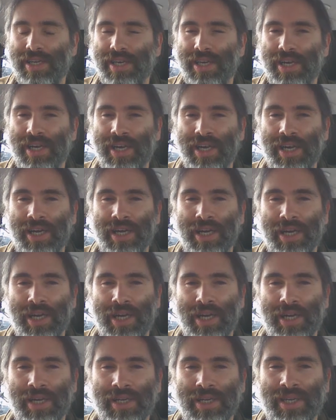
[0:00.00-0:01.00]

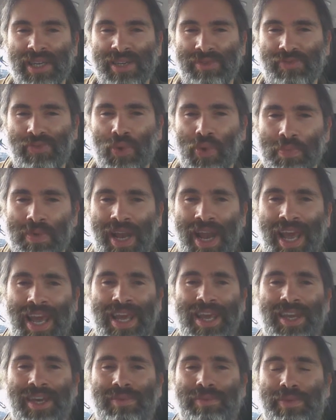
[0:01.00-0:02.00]
uh,
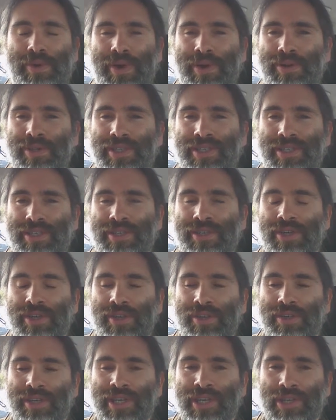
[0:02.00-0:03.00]
formulaic approach
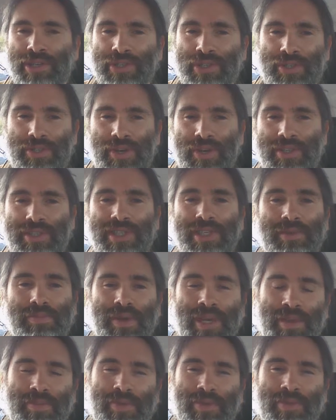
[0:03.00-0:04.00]
to deconstructing
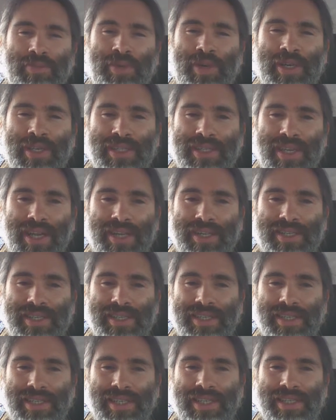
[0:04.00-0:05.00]
people's
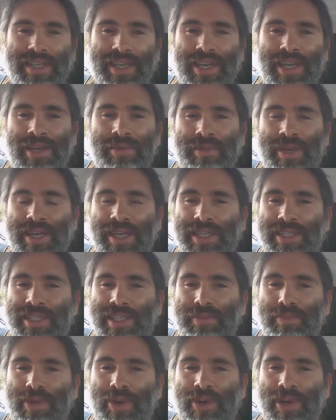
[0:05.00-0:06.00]
personalities. Is there going to be
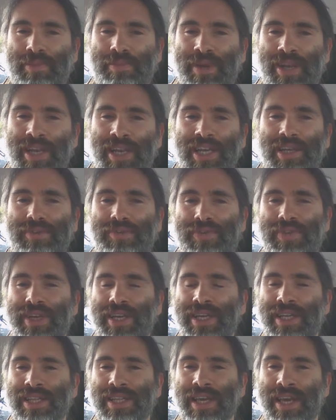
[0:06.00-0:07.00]
some kind of belief
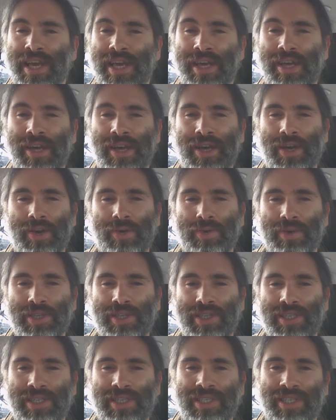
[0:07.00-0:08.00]
in there
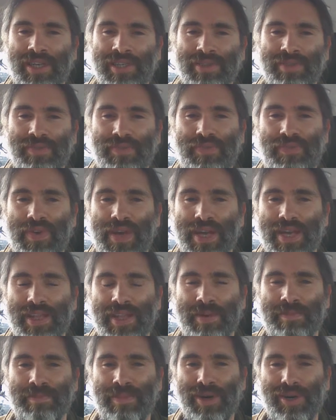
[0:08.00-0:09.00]
which just doesn't fit
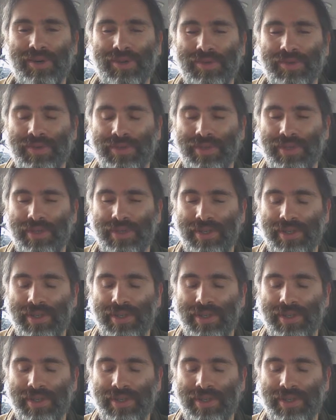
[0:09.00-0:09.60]
the mould?